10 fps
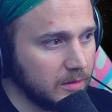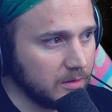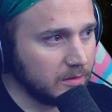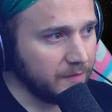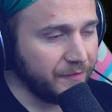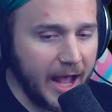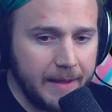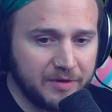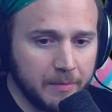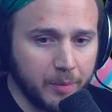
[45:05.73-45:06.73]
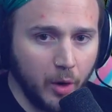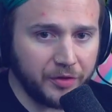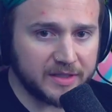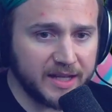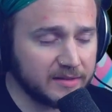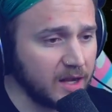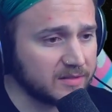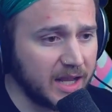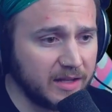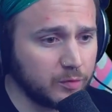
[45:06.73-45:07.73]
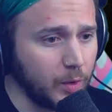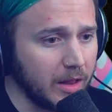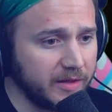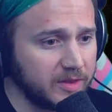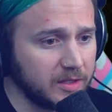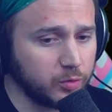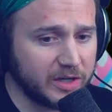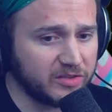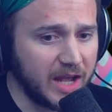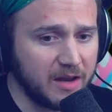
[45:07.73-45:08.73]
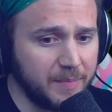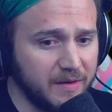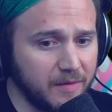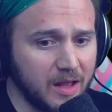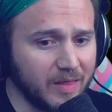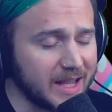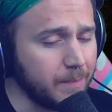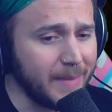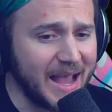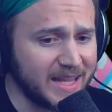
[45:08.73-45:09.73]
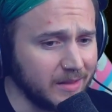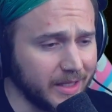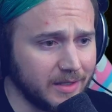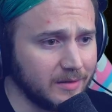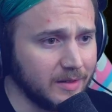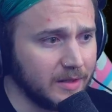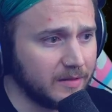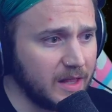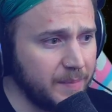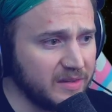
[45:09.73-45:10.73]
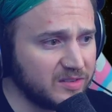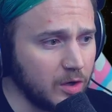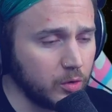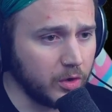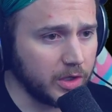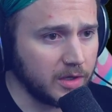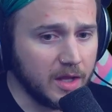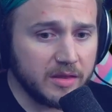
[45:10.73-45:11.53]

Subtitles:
The vibes on both the TikTok side as well as the Twitch side have been like immaculate. They've been so good.